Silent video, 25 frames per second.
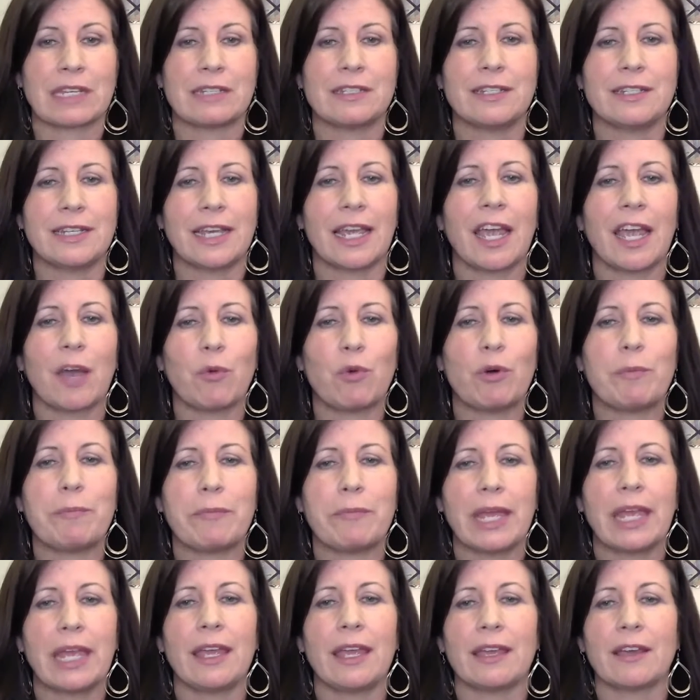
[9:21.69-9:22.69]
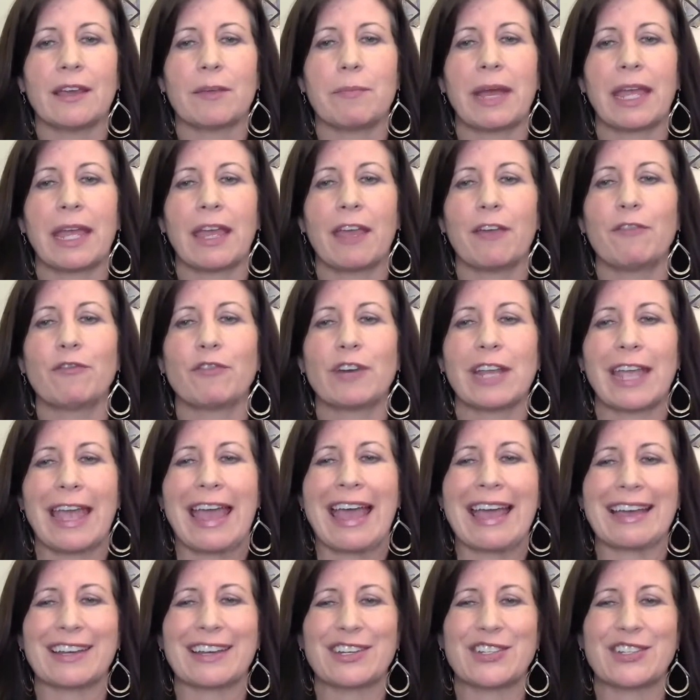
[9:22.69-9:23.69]
Today, I will make my every
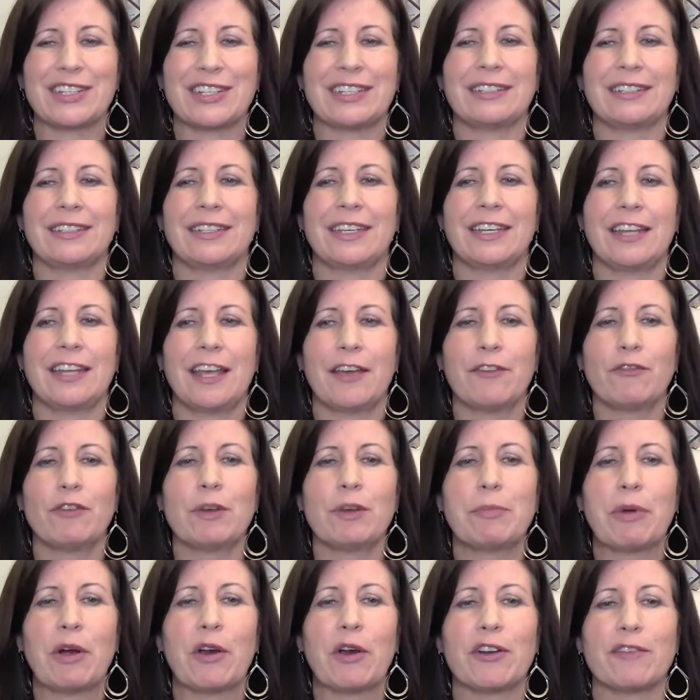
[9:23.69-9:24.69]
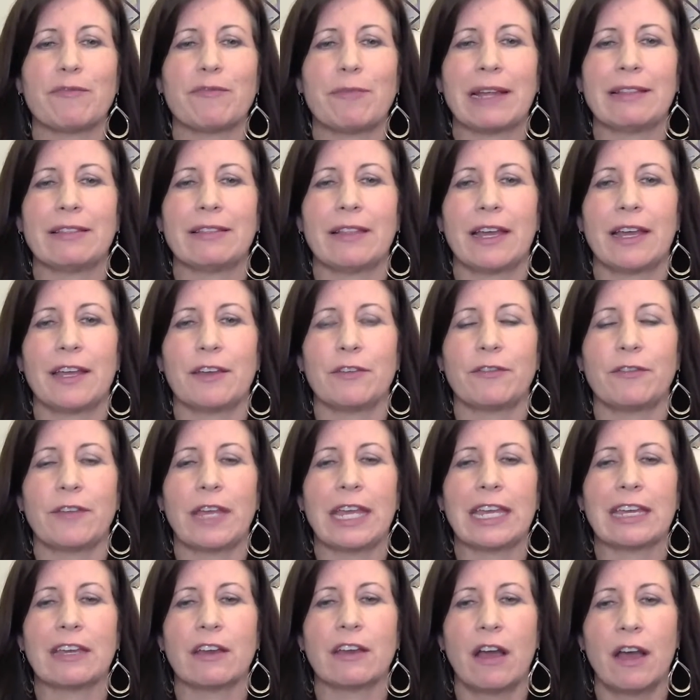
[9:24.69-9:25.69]
action and every part of my life
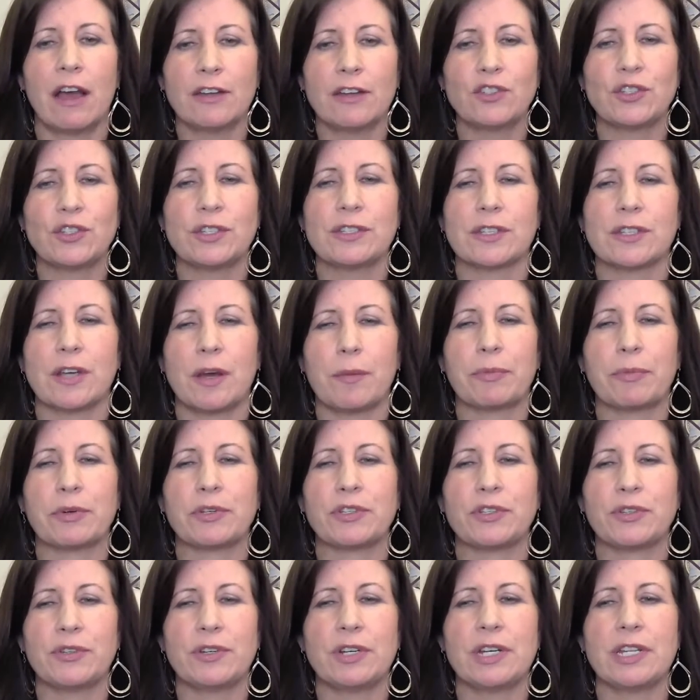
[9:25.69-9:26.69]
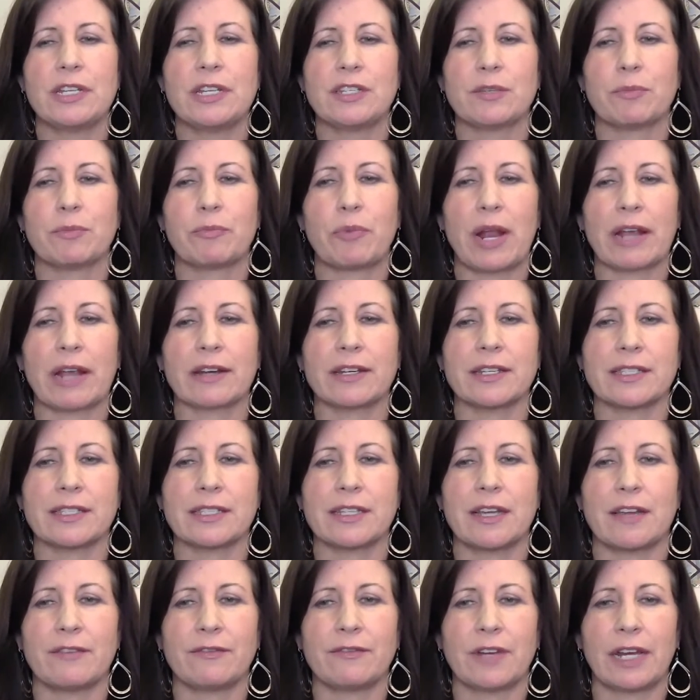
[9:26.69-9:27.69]
a conscious opportunity to
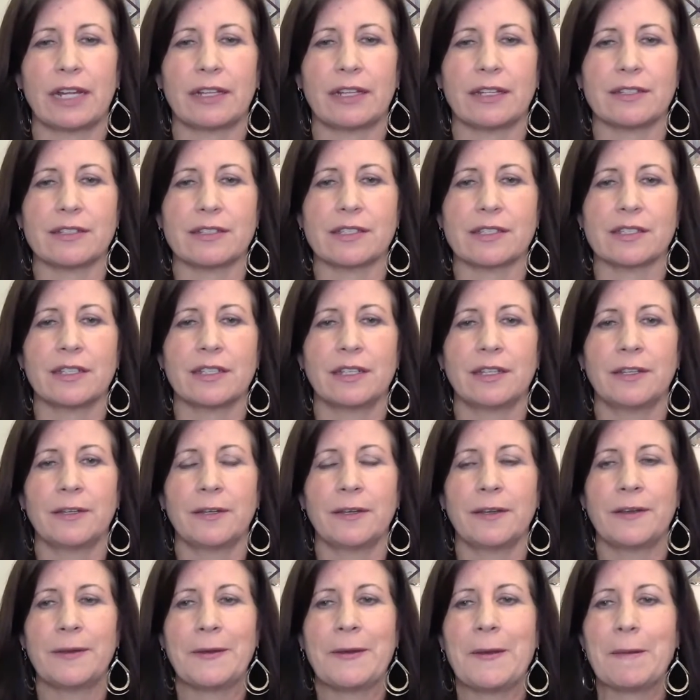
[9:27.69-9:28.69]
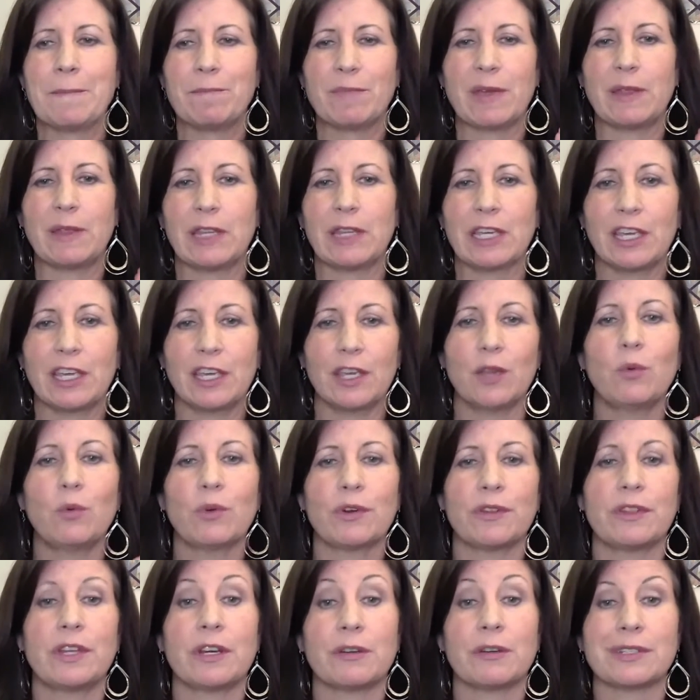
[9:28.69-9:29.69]
practice nonviolence. And the key
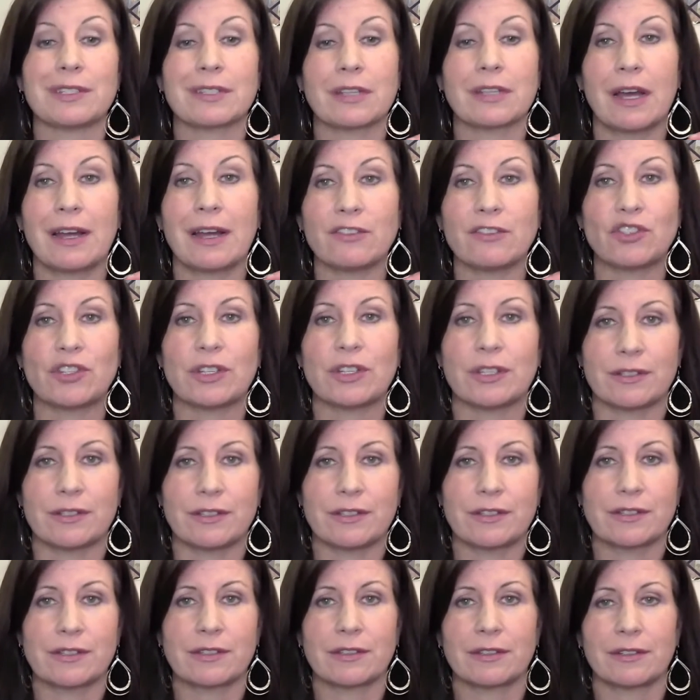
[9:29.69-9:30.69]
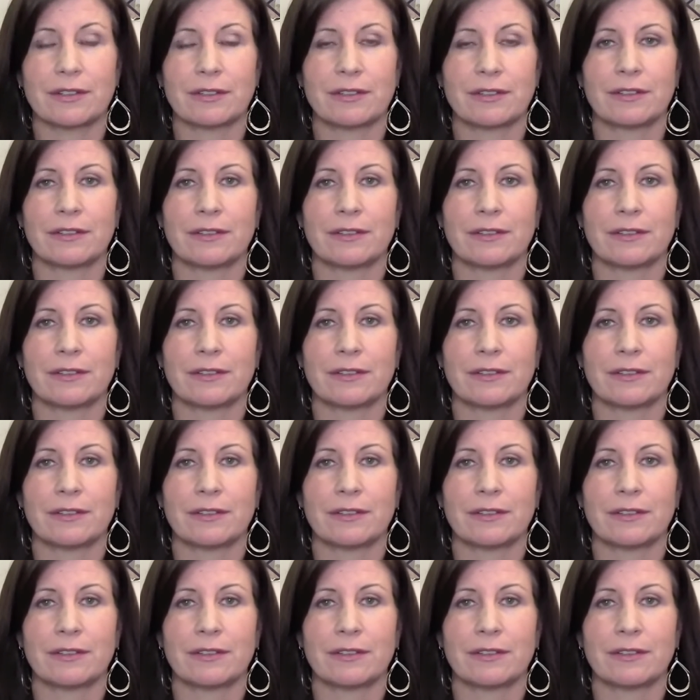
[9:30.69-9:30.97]
word there is conscious.